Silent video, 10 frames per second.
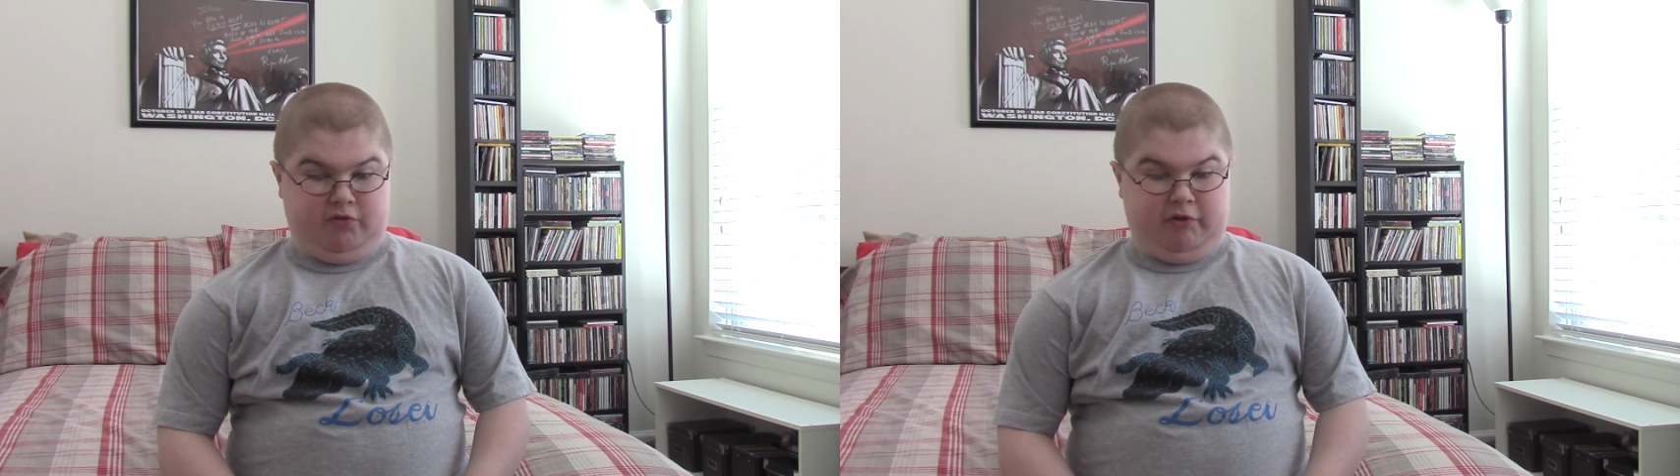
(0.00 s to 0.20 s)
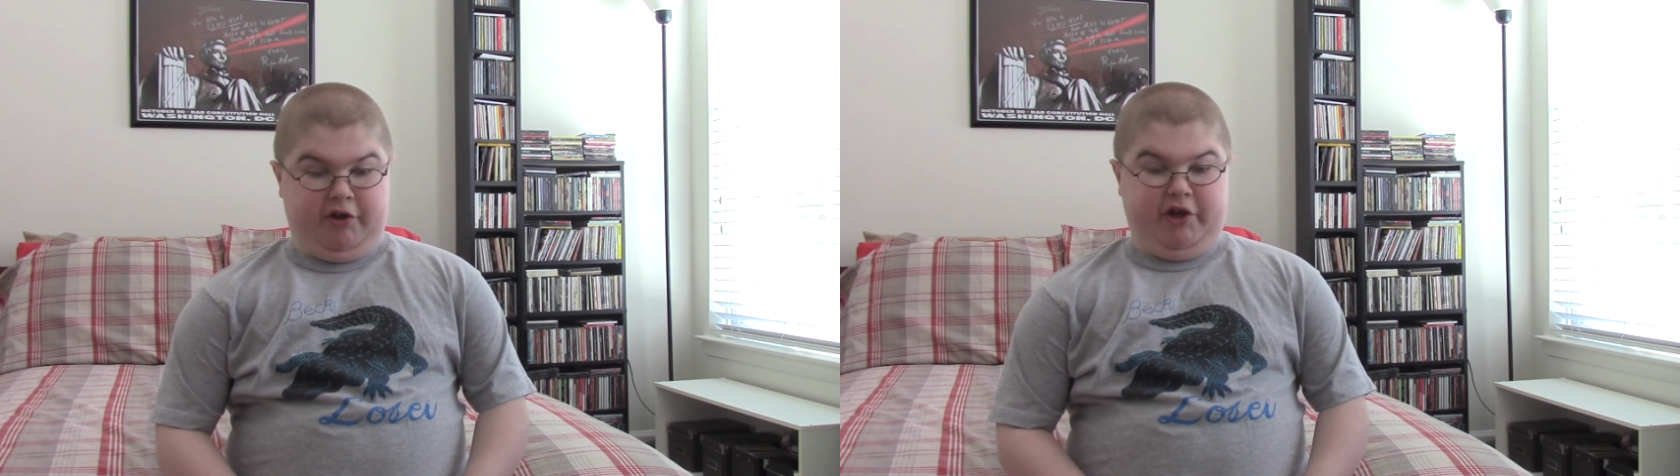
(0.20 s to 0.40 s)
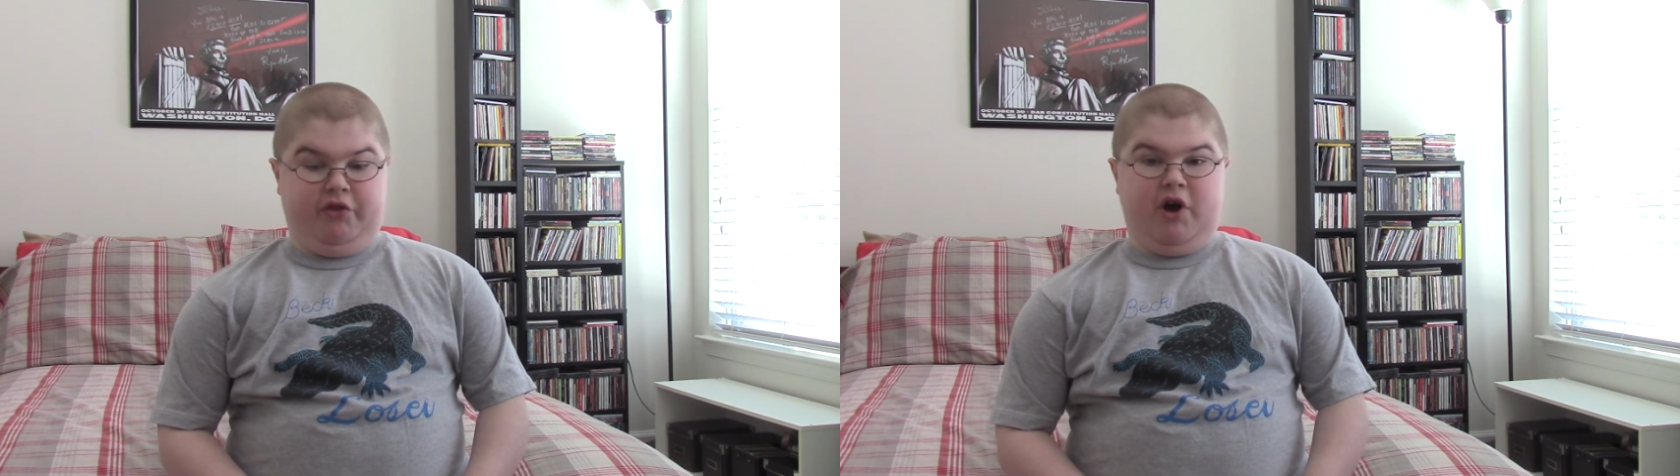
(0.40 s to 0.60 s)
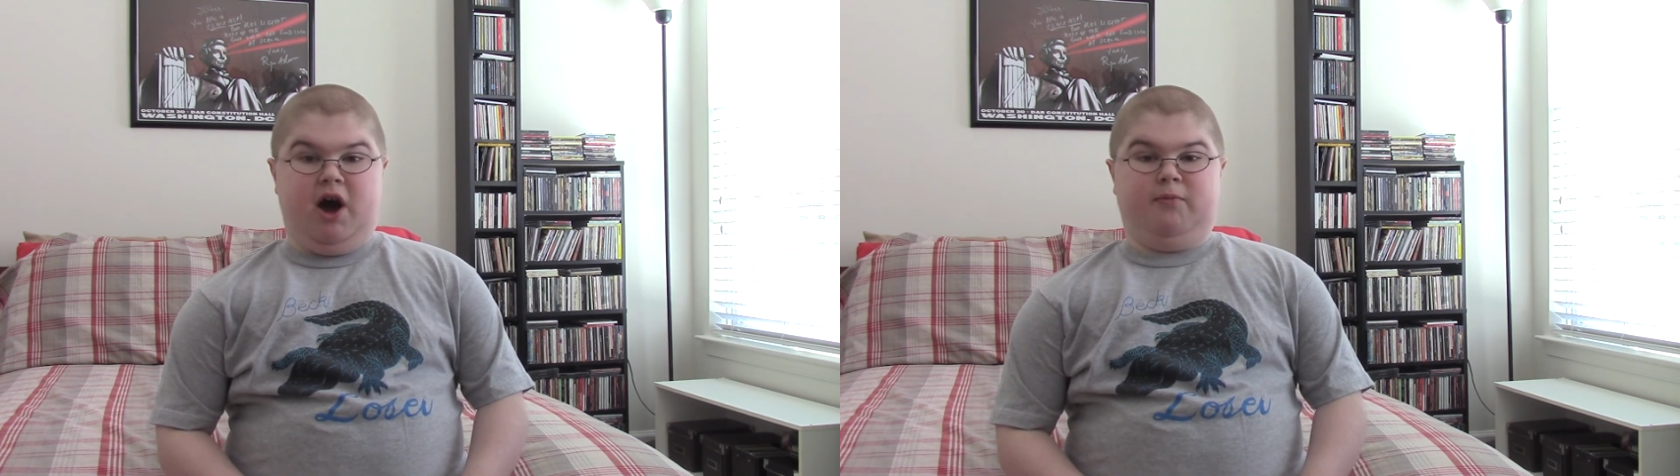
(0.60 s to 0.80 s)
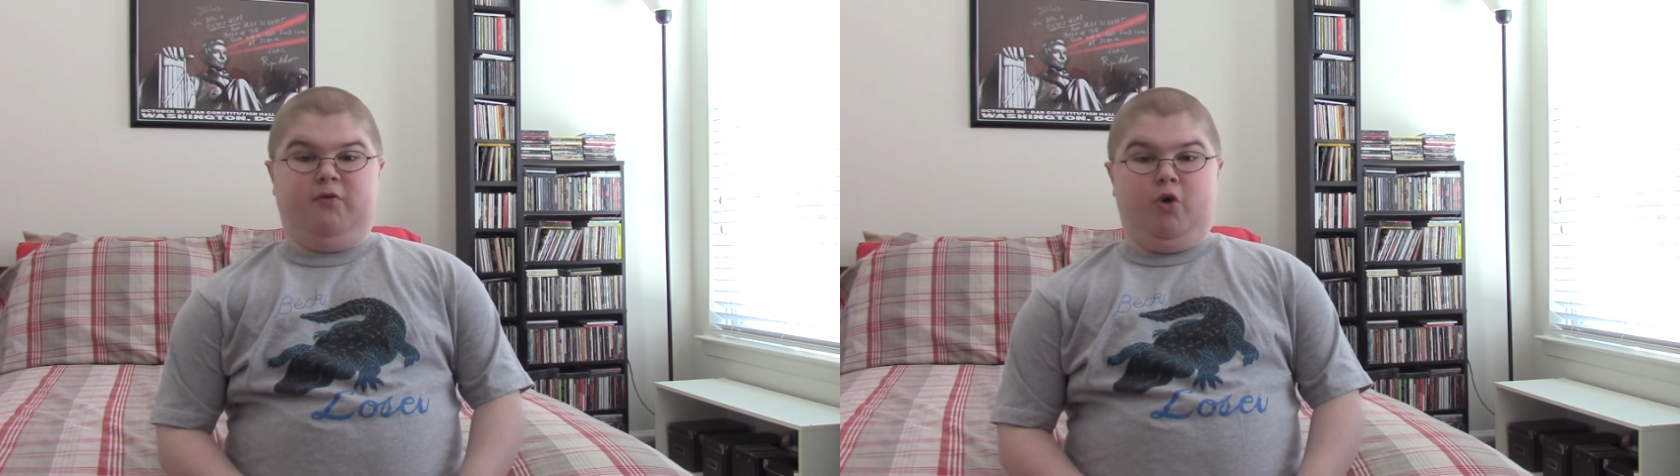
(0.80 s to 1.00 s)
really
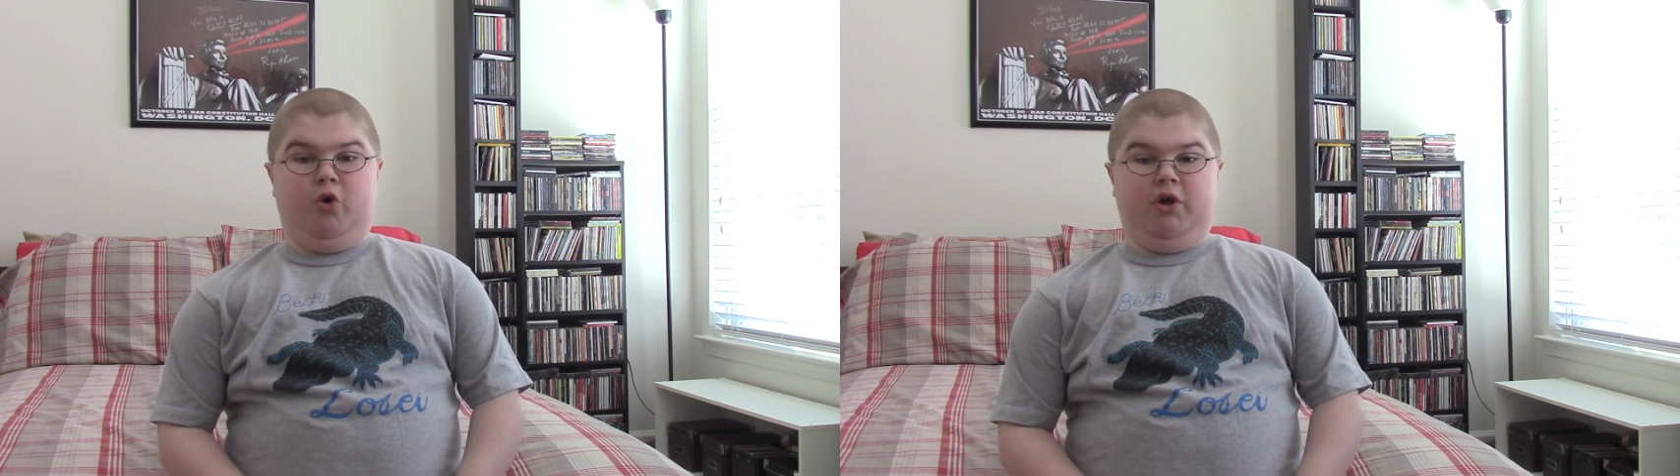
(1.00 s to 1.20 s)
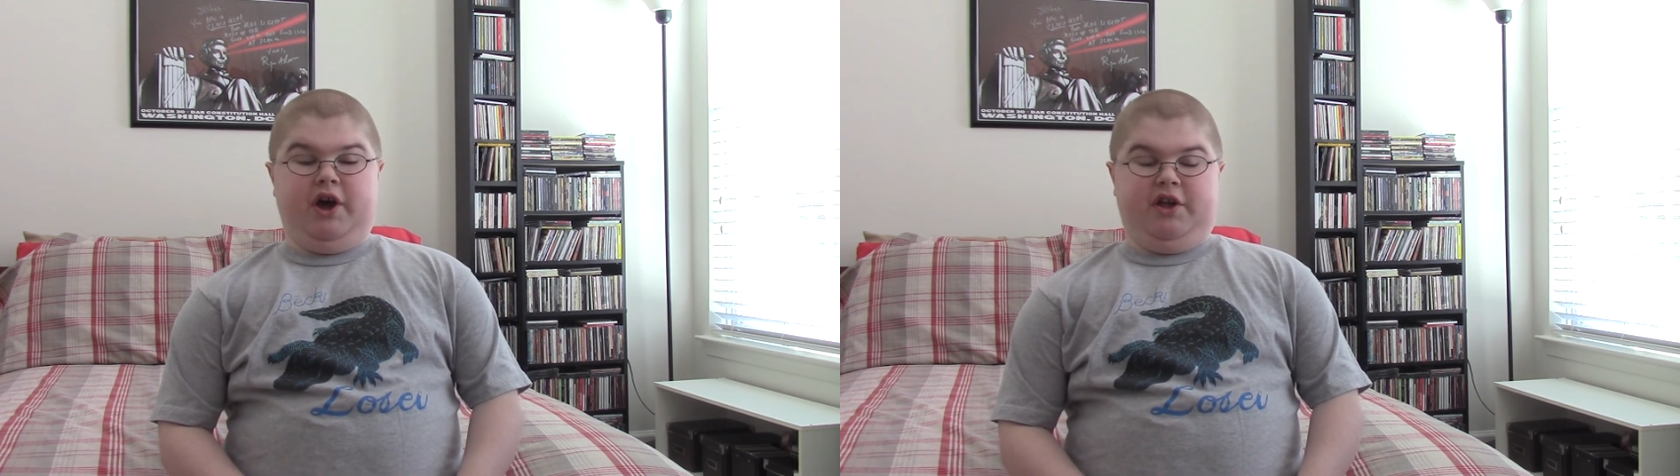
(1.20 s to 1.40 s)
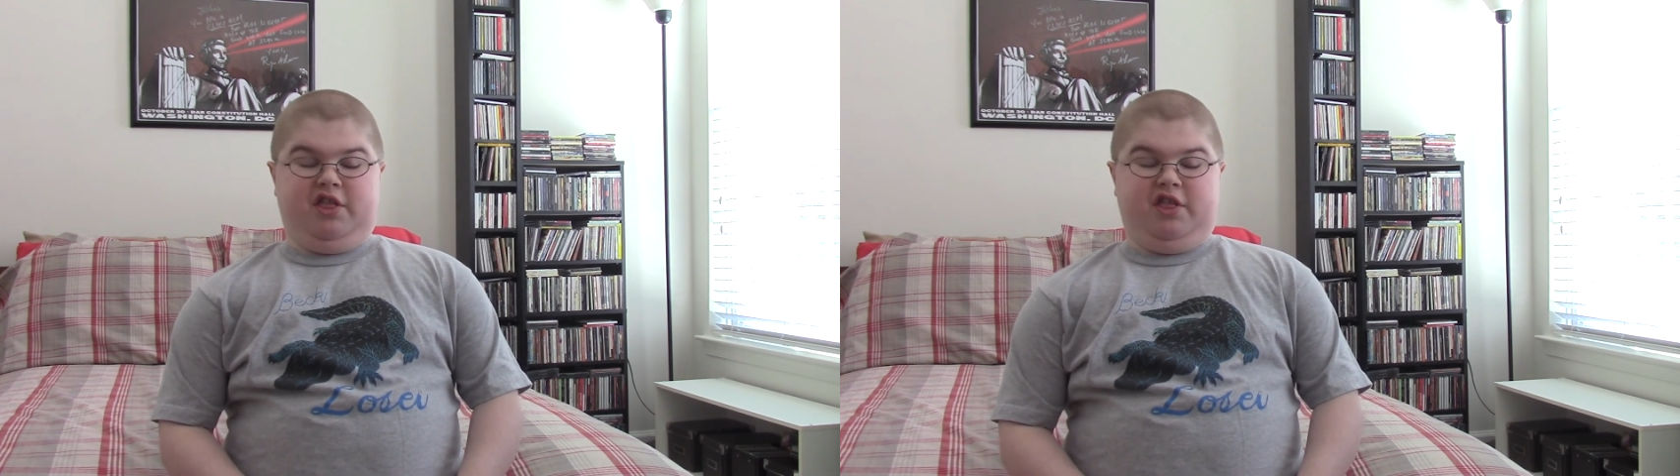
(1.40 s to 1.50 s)
thoughtful